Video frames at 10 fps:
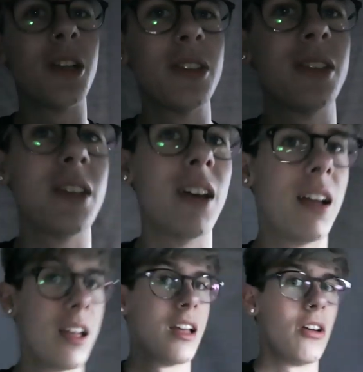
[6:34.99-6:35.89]
close to
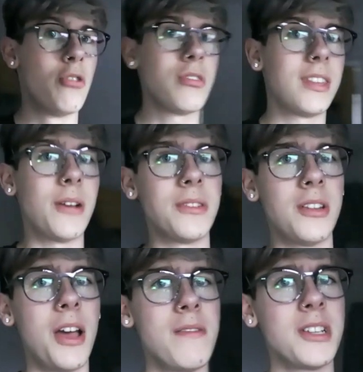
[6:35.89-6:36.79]

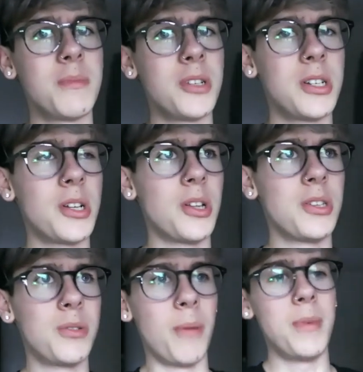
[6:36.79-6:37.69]
100,000, not even a smidgen
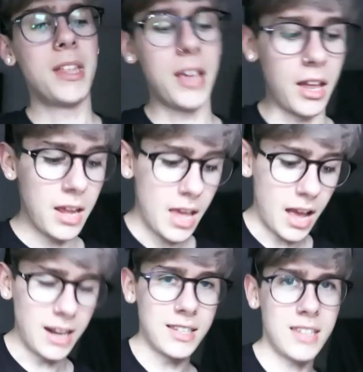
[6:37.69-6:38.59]
close to a million.
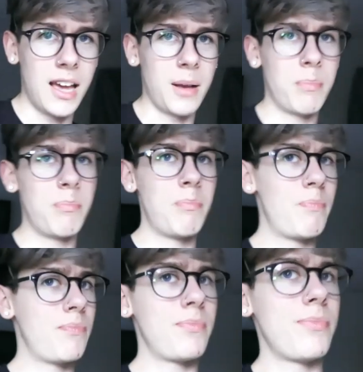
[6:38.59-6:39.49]
And it's like,
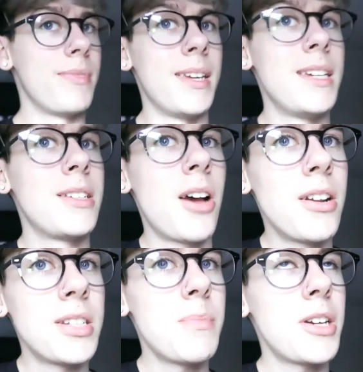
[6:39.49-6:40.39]
He's
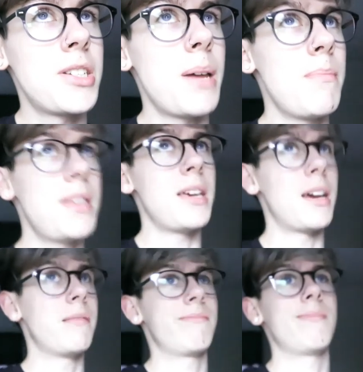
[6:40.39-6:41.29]
gonna smash 10
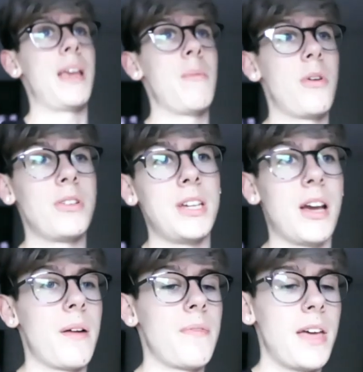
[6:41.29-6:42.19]
million in one
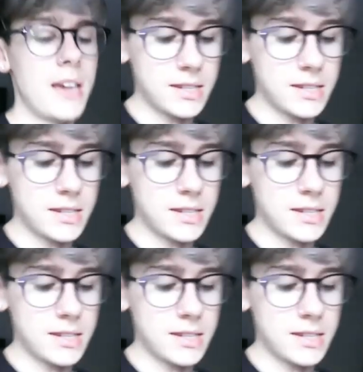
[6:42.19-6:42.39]
year. That